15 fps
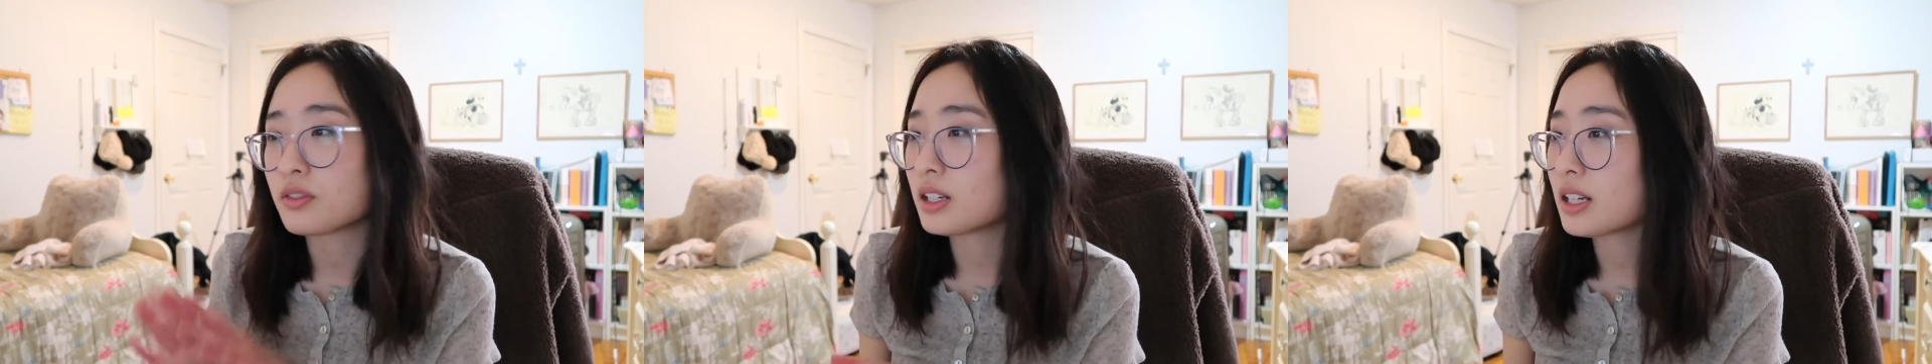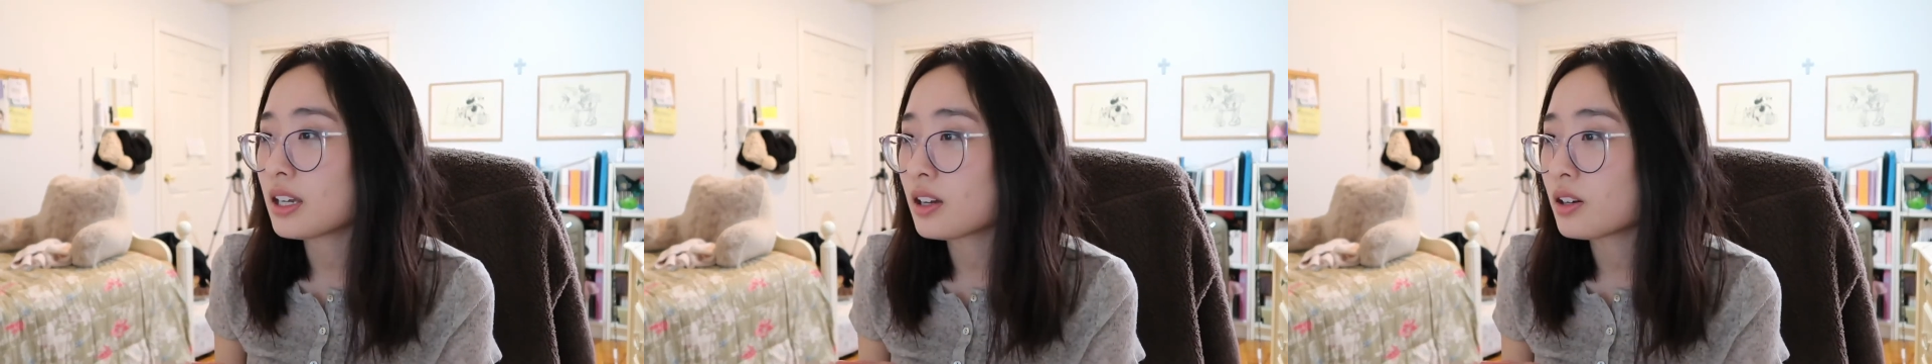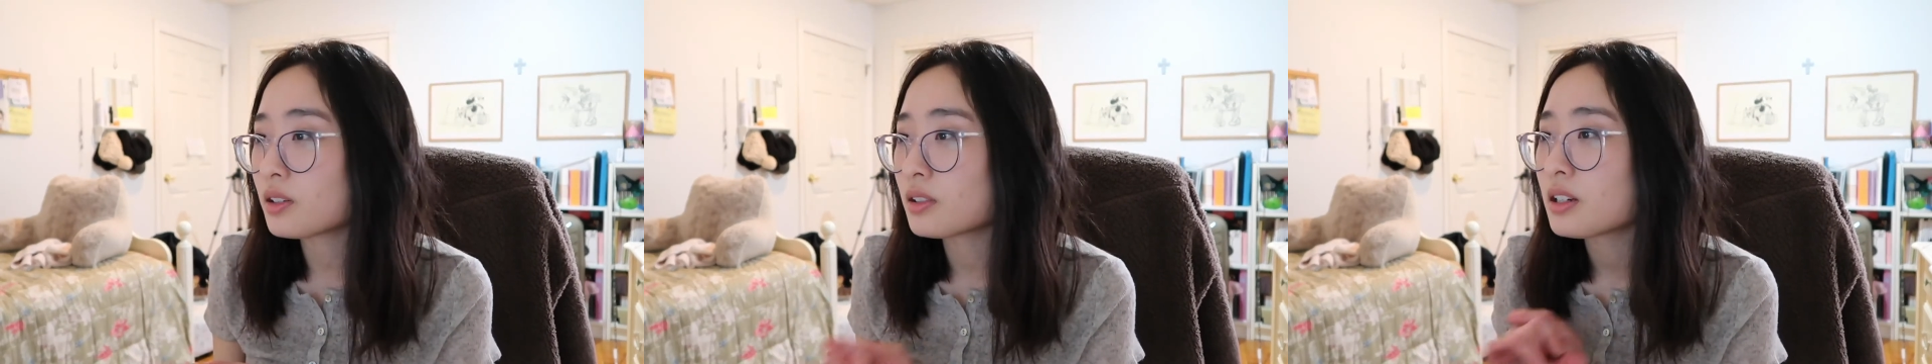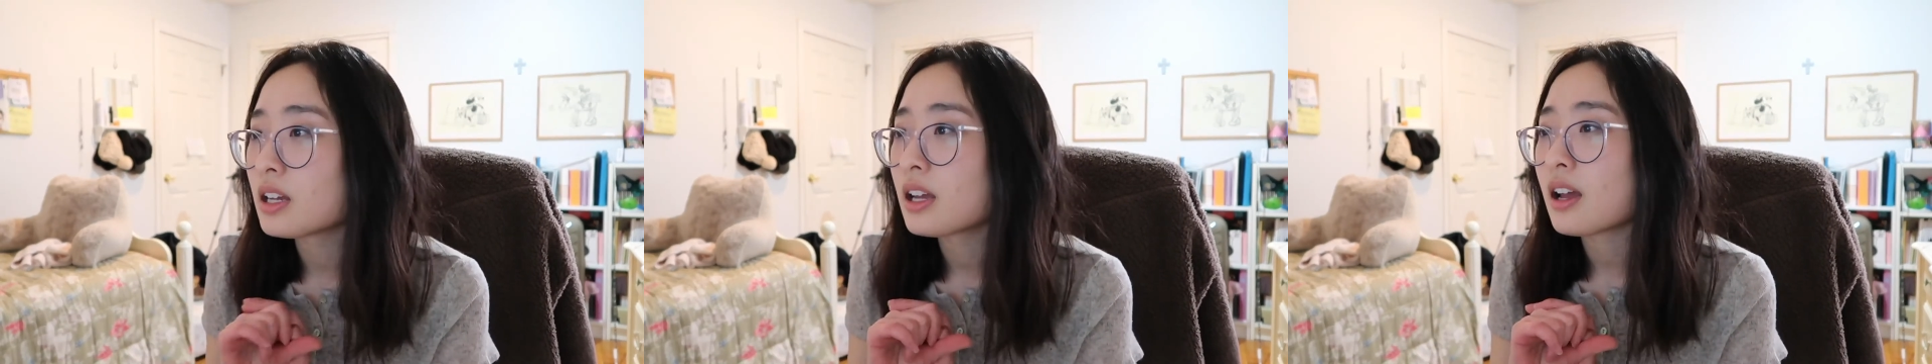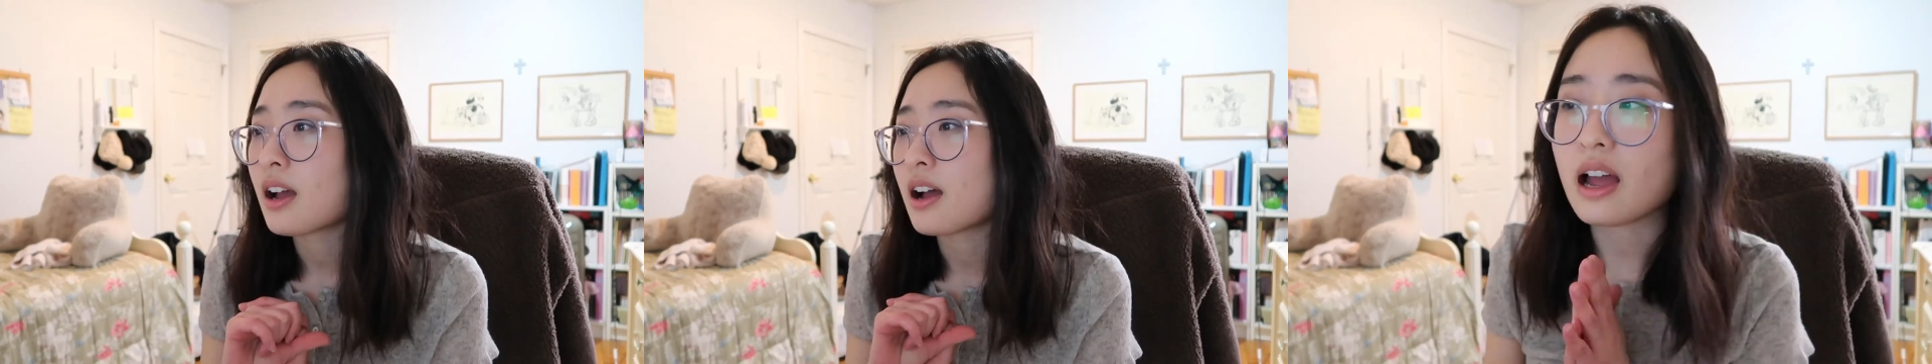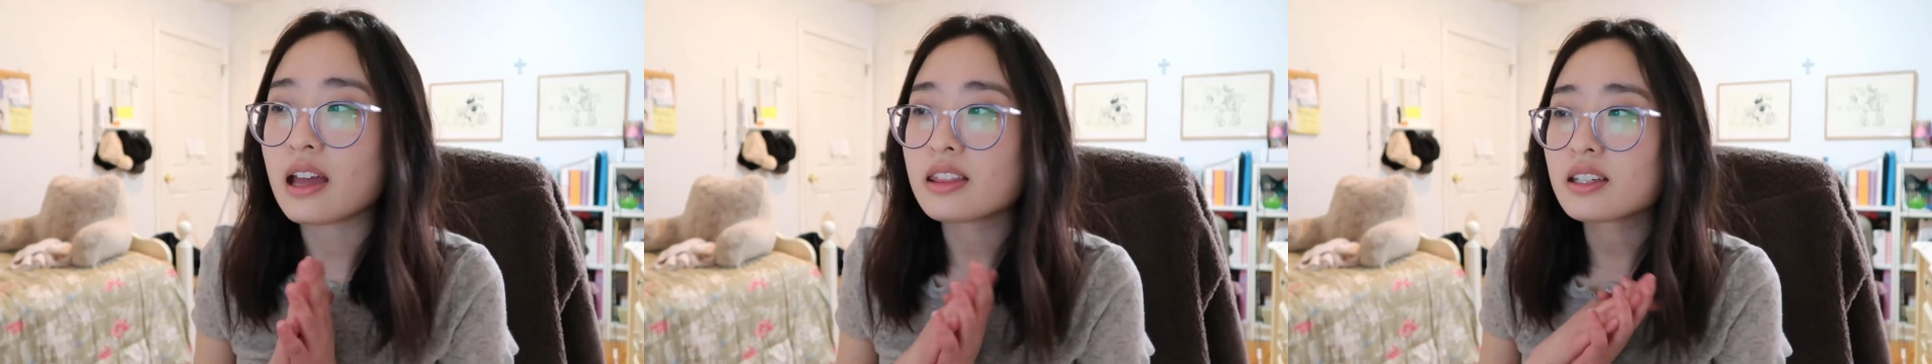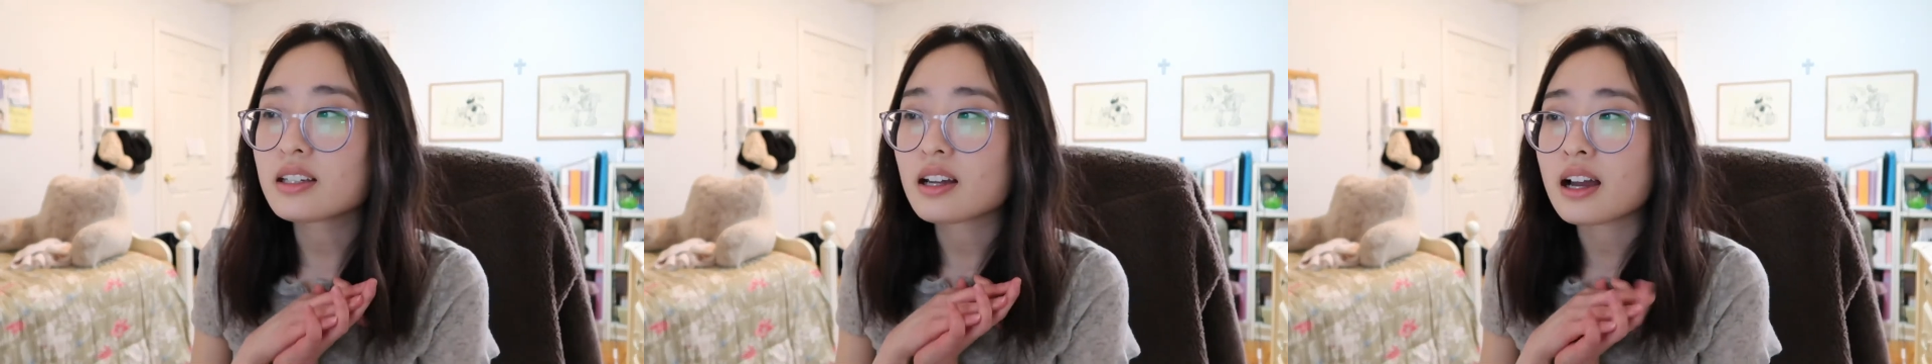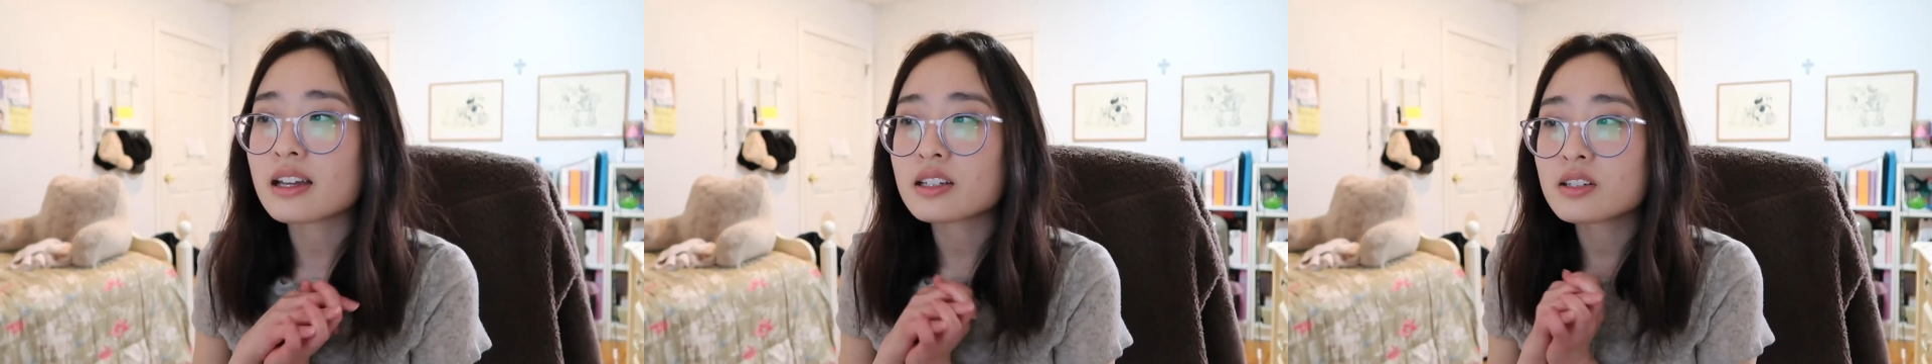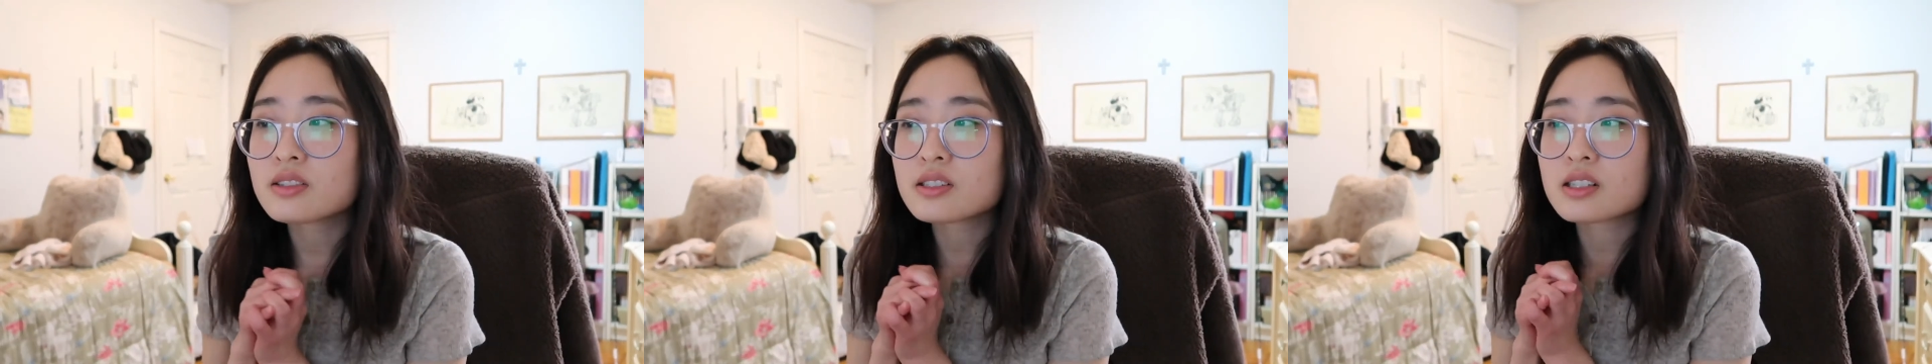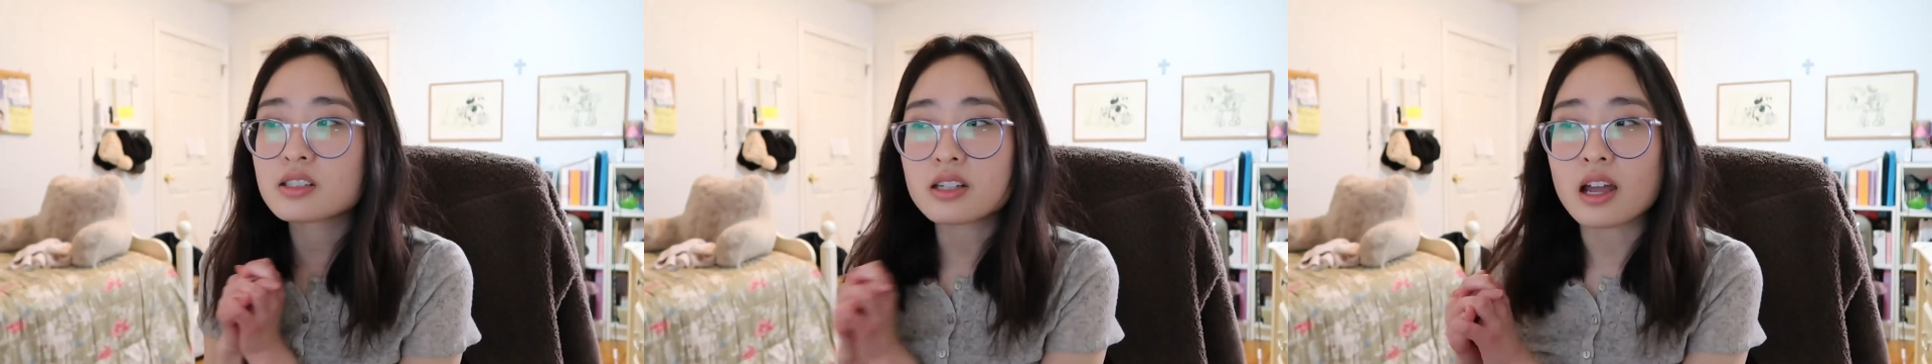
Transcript: video. I think I use the